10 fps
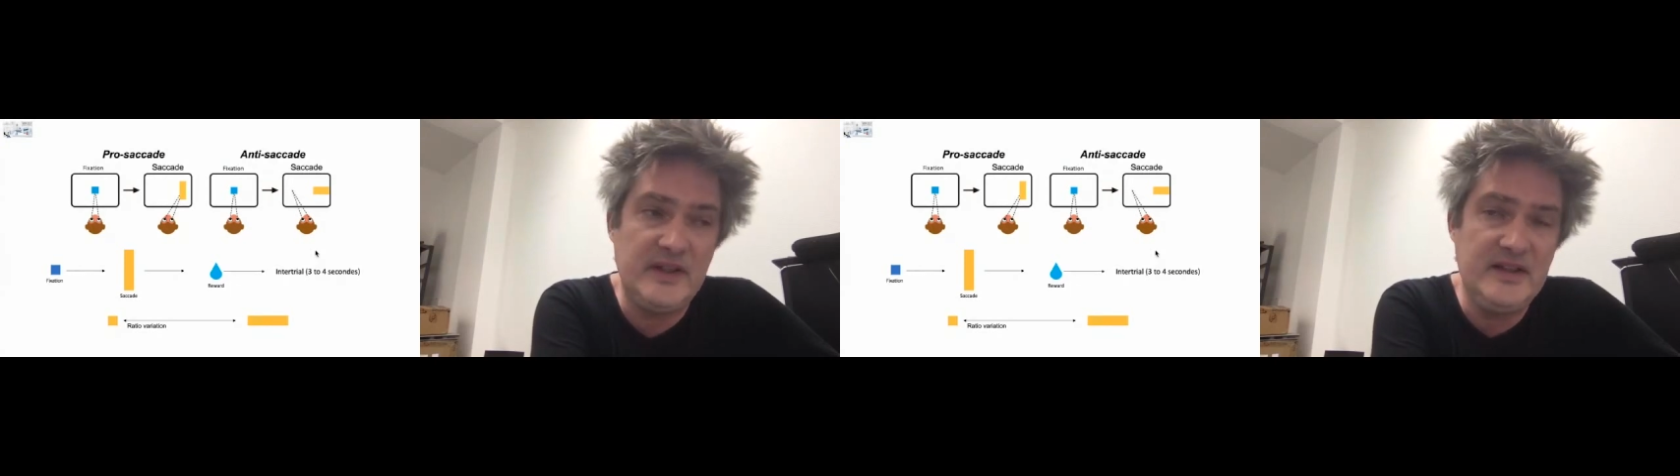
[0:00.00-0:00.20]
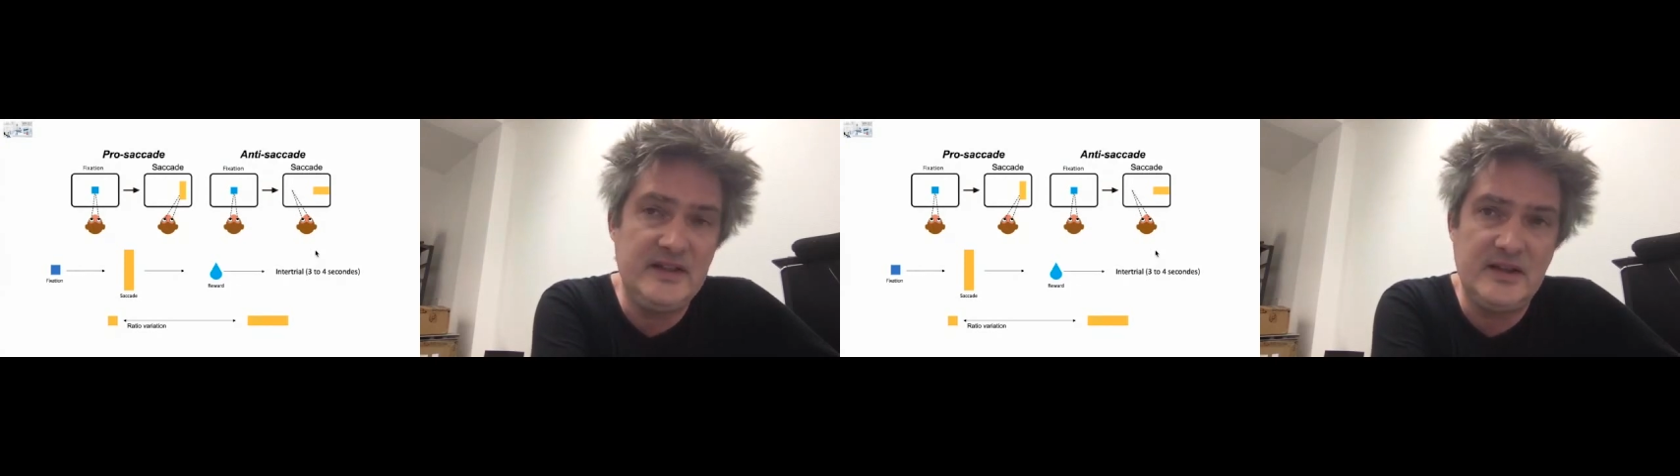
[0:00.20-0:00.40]

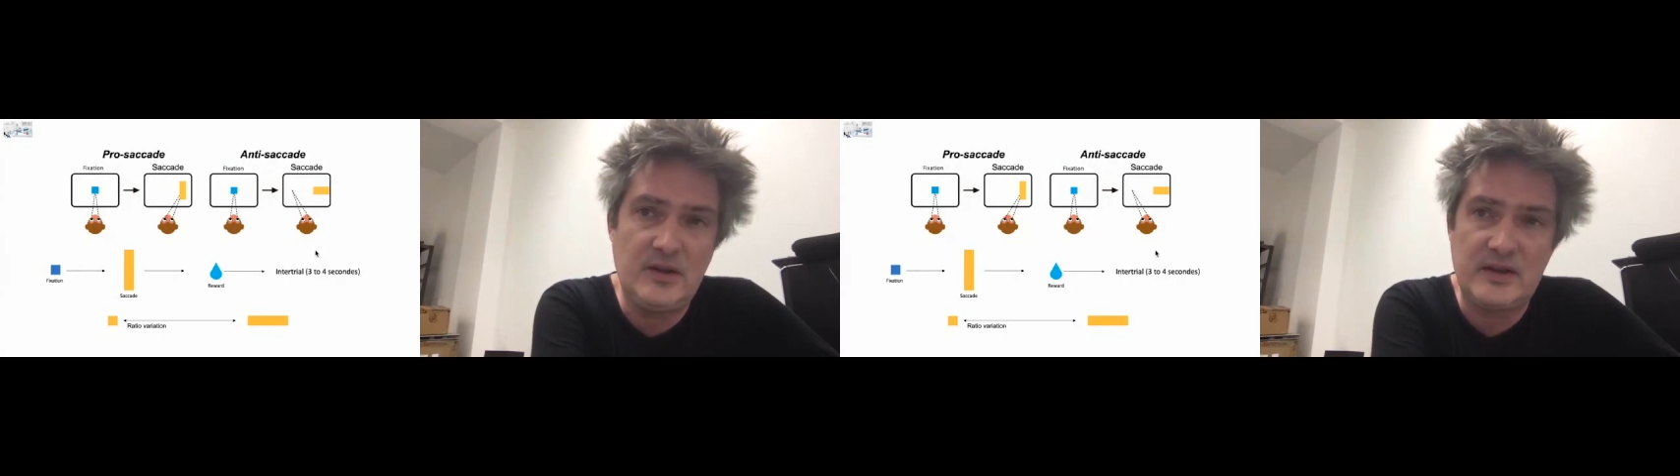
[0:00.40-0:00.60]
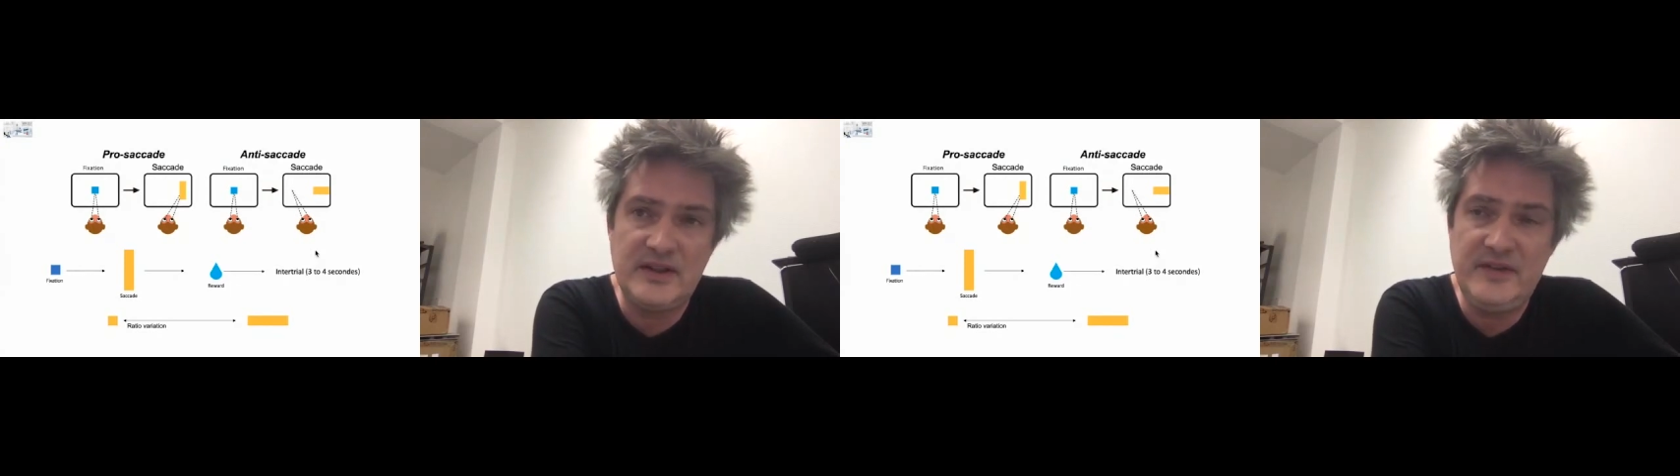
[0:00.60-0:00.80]
easy
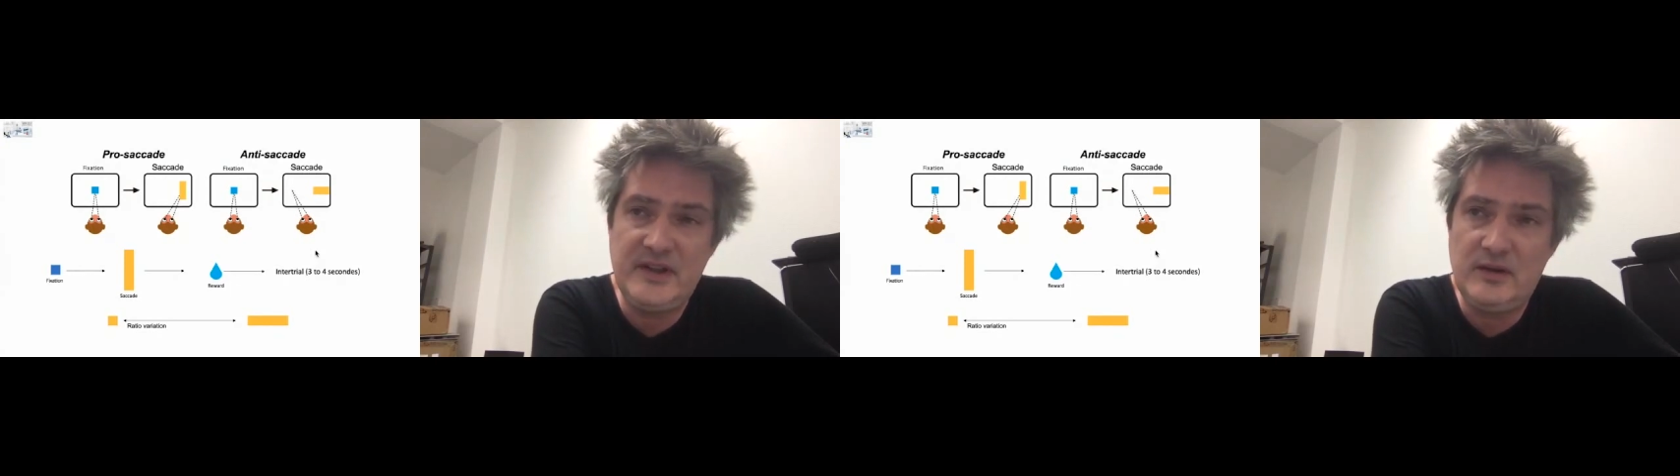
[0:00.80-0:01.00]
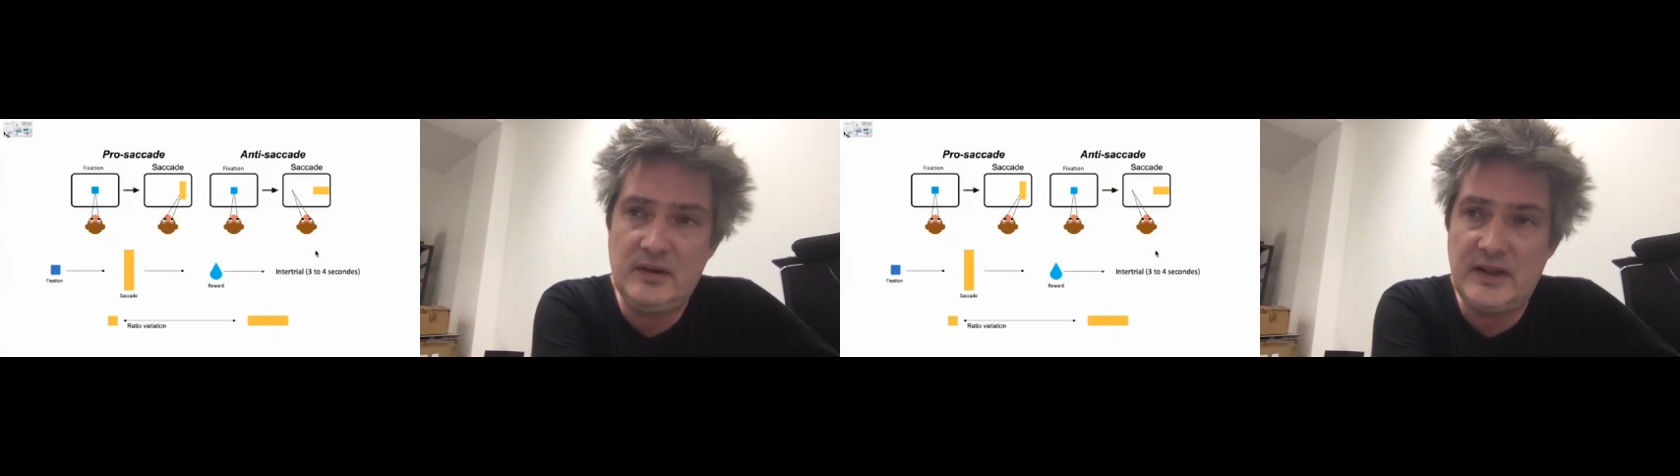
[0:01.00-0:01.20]
or
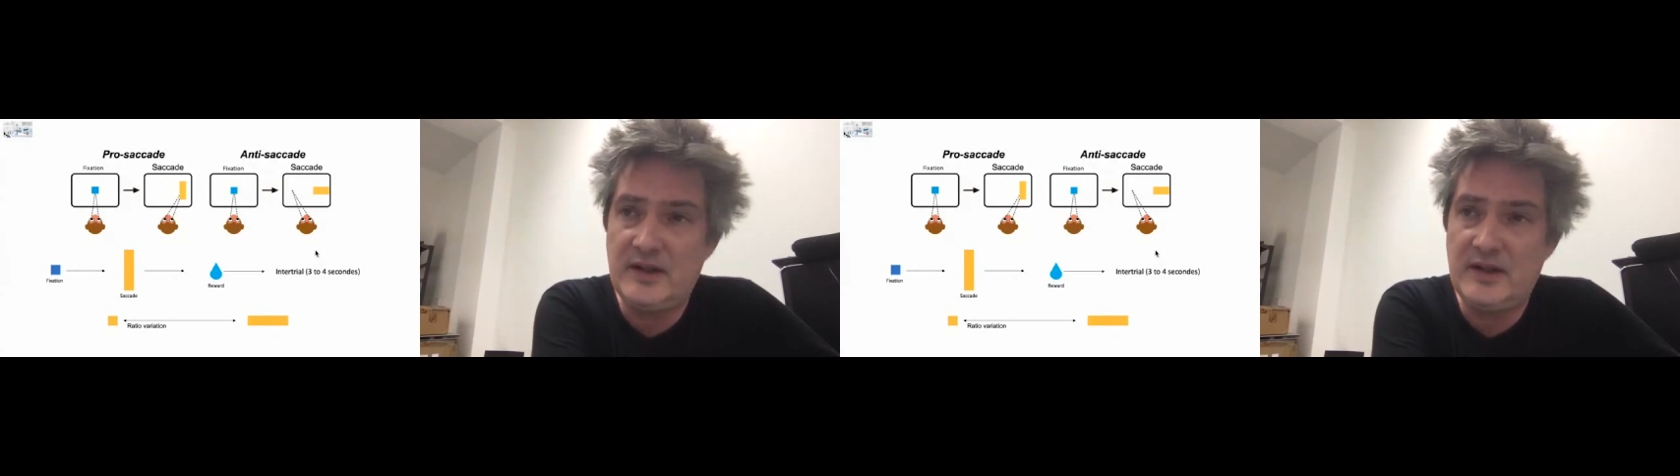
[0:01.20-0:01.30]
difficult,